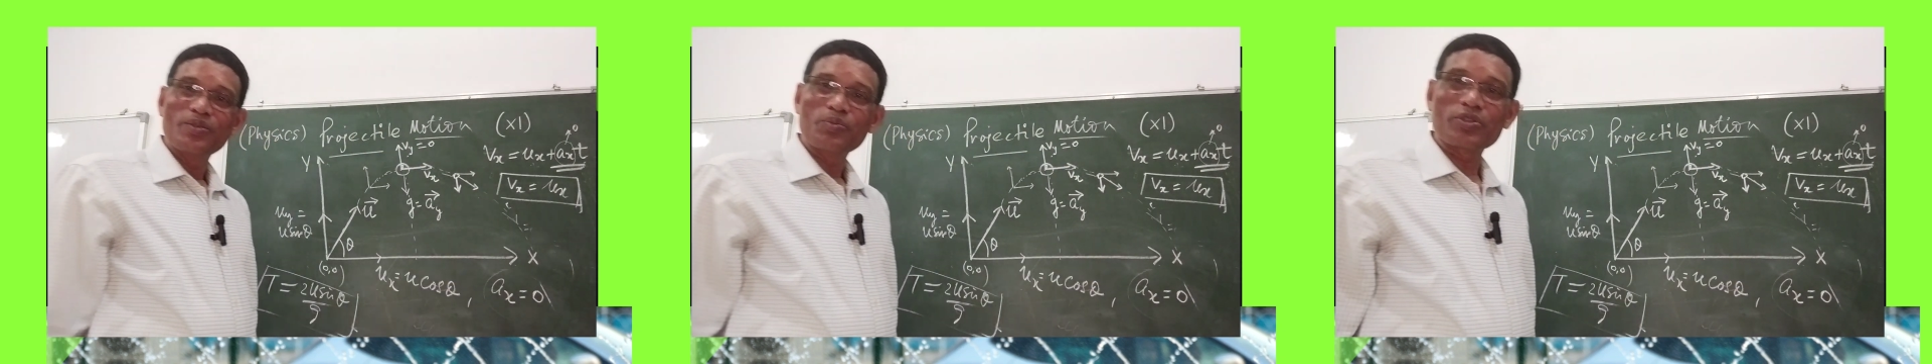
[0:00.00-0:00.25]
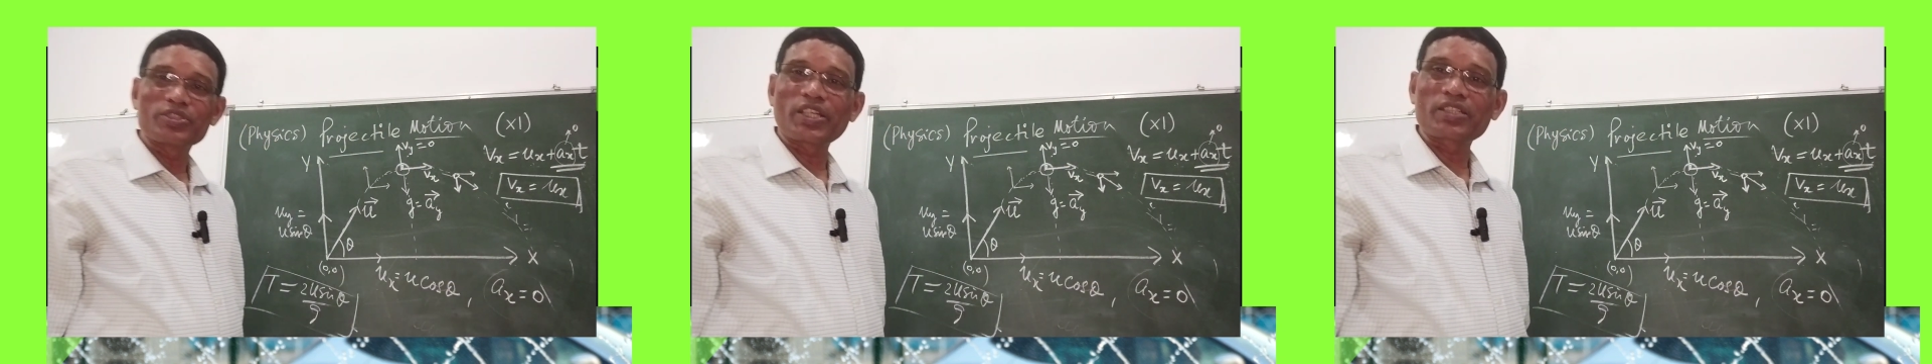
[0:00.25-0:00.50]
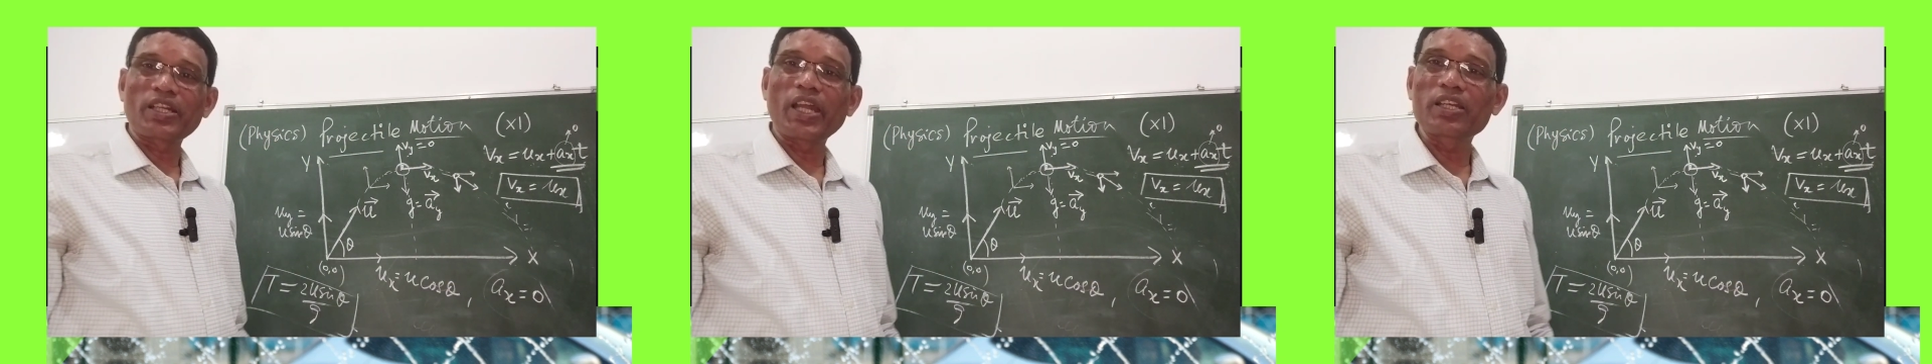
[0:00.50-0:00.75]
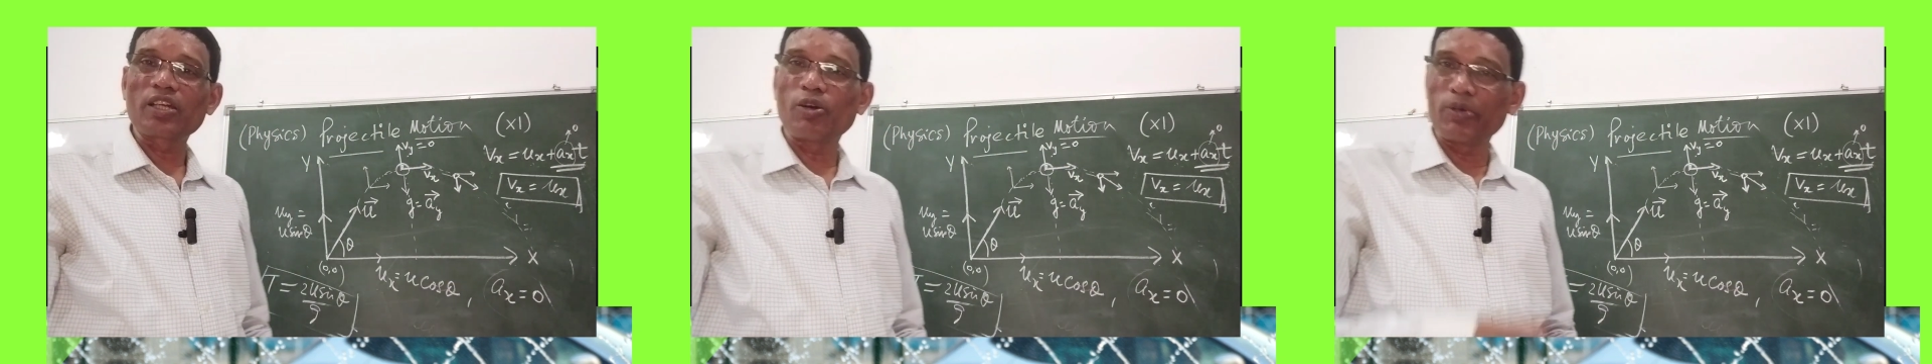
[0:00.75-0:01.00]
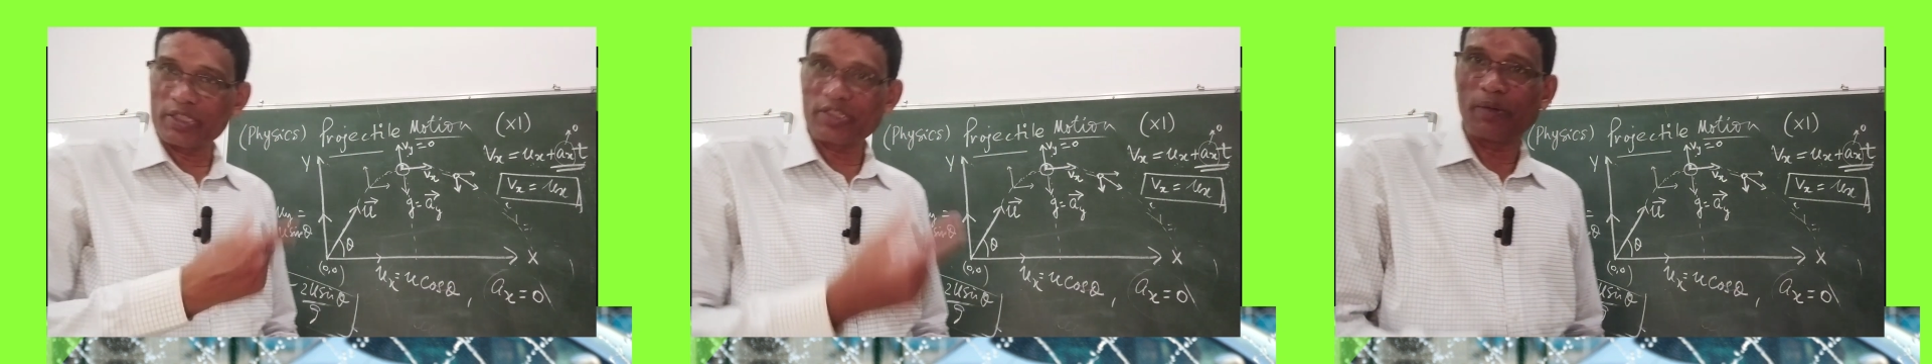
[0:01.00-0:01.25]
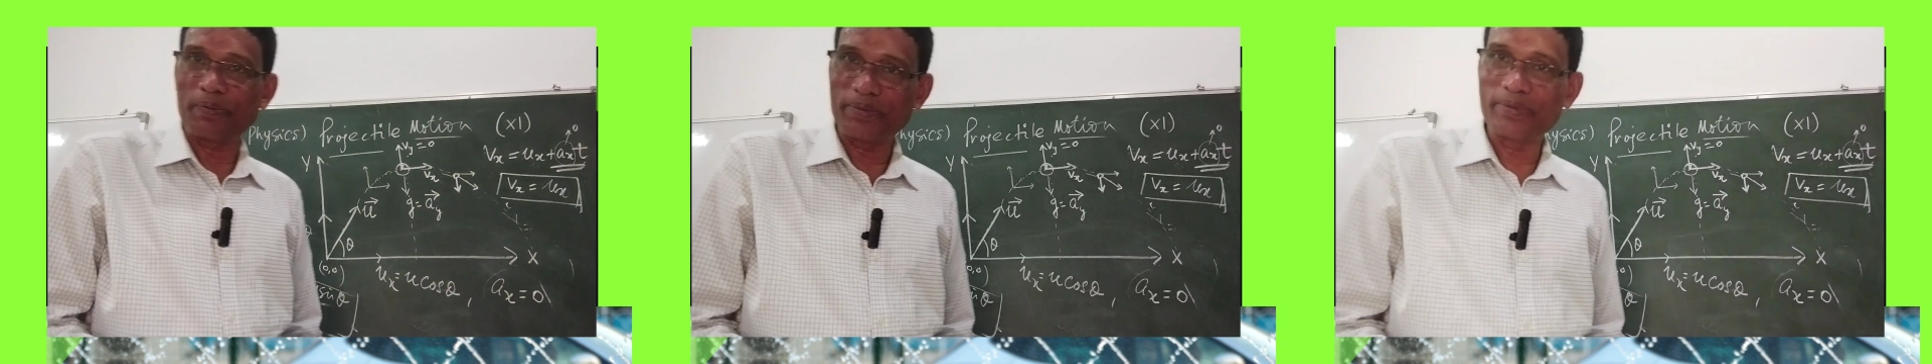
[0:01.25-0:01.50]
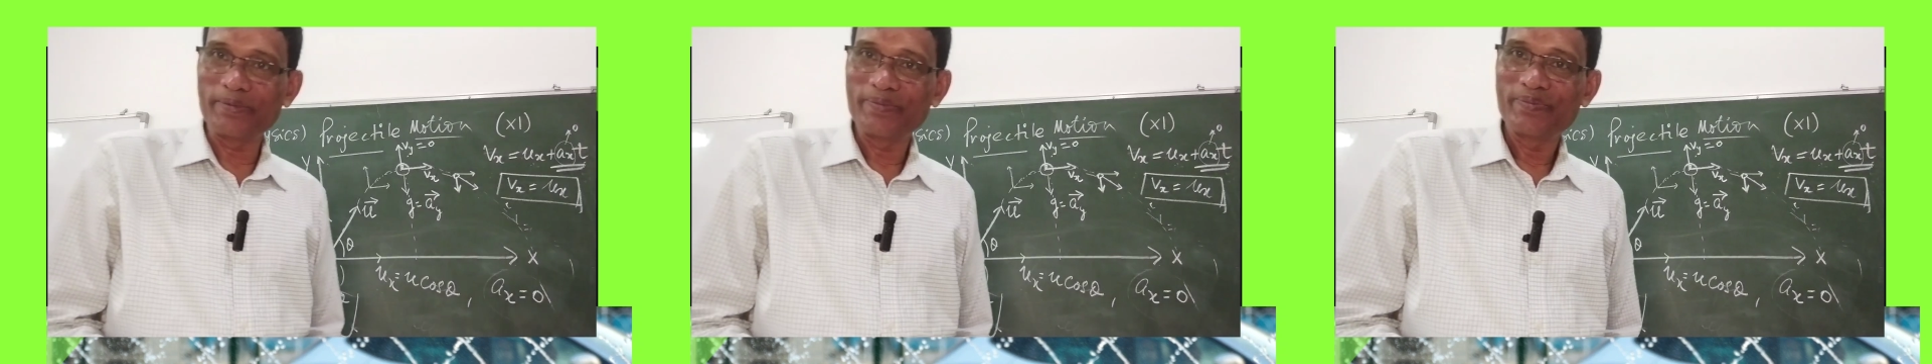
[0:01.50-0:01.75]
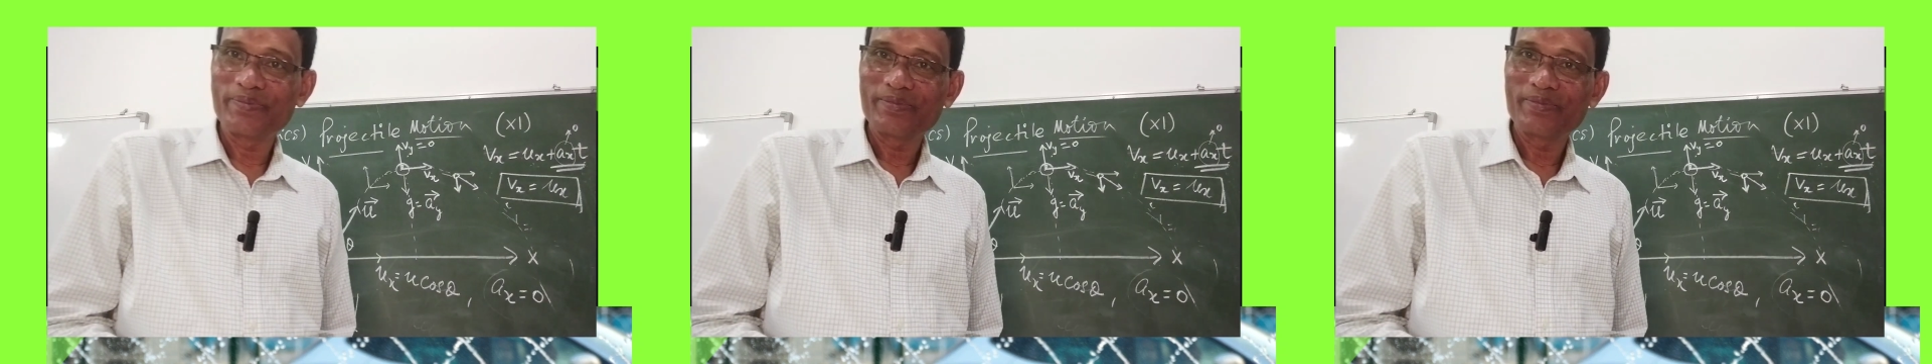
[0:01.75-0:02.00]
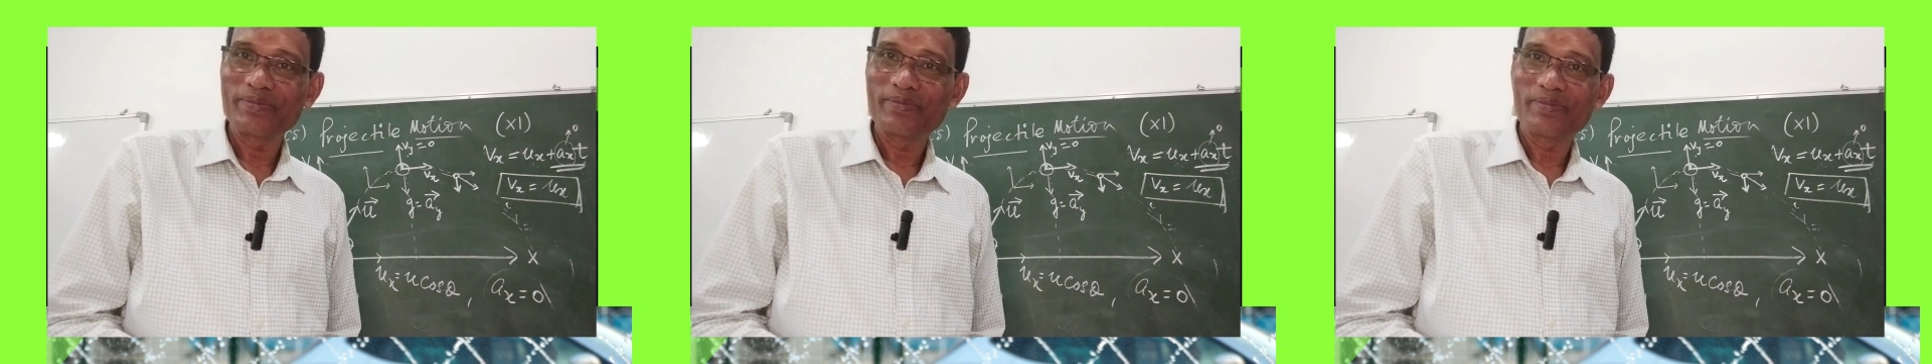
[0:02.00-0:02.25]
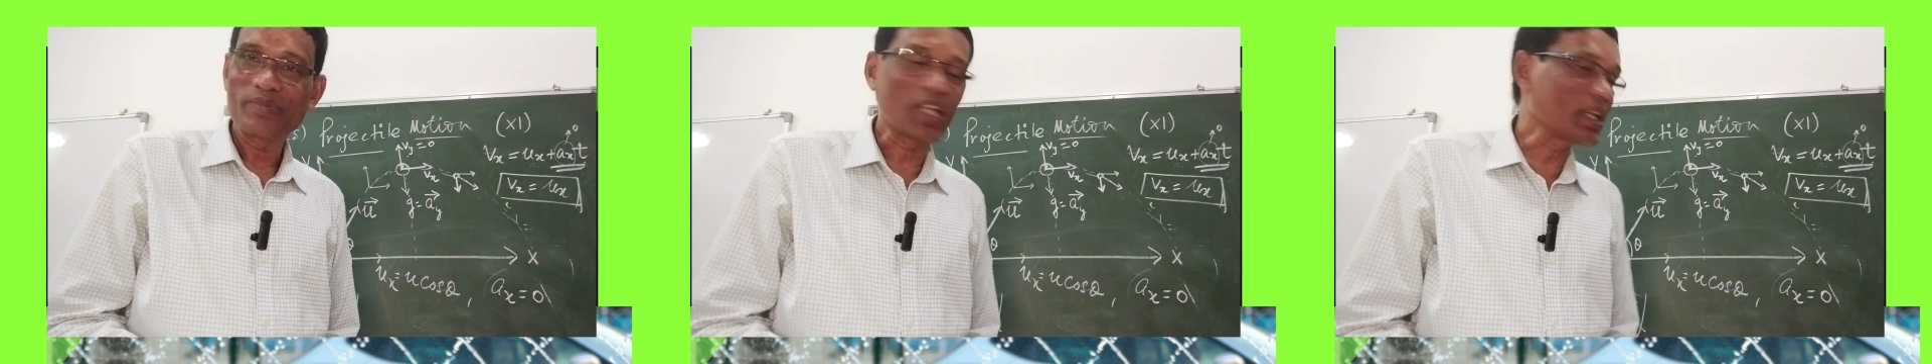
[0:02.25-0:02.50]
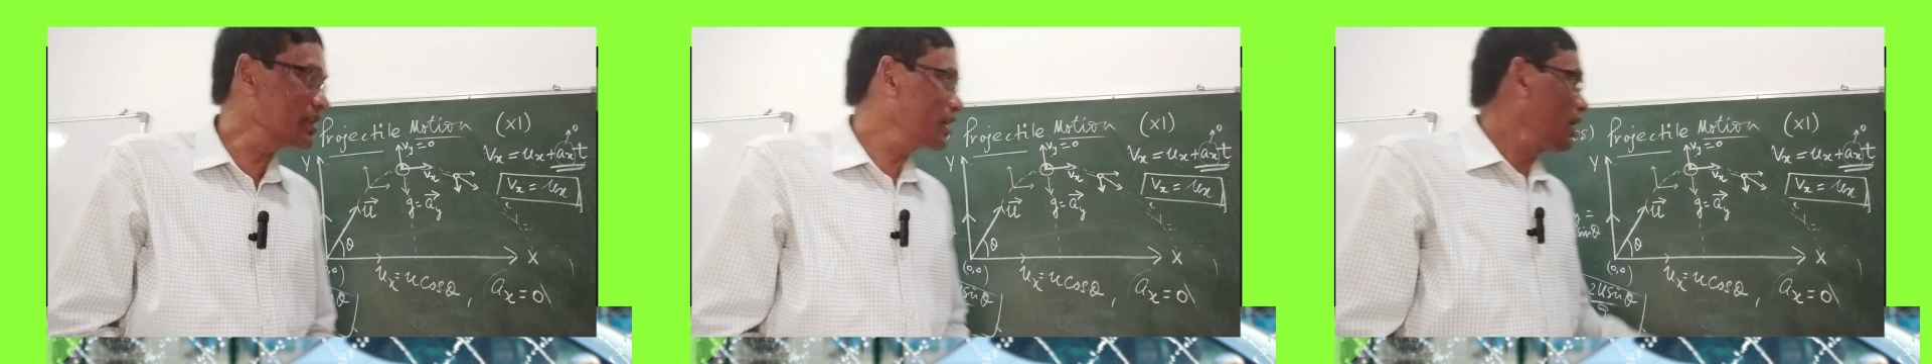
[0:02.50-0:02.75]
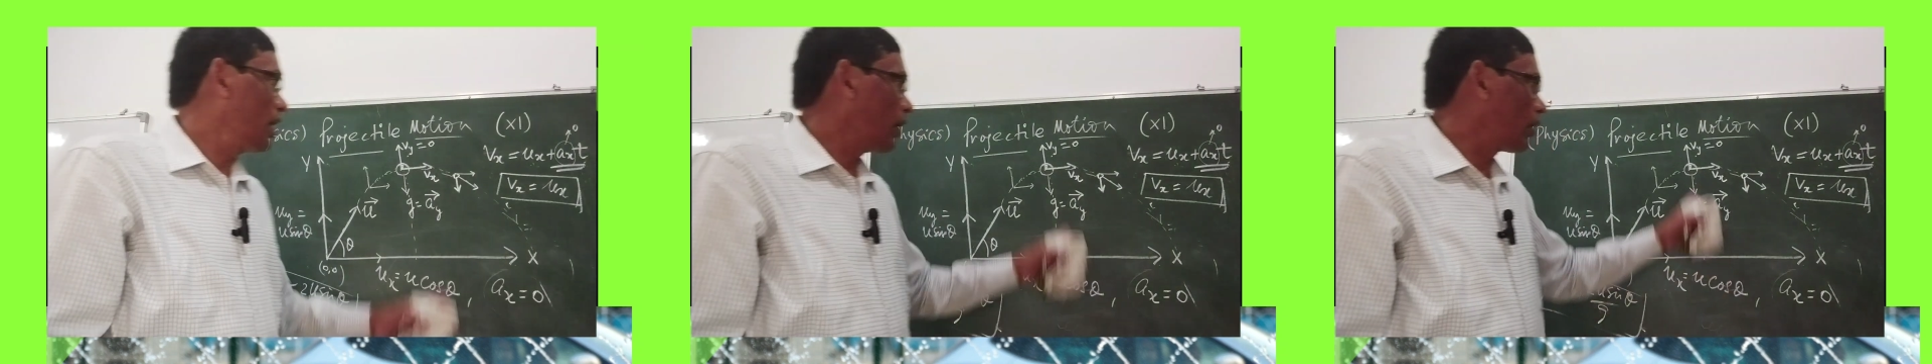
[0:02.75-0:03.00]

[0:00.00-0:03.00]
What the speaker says: projectile covers up, then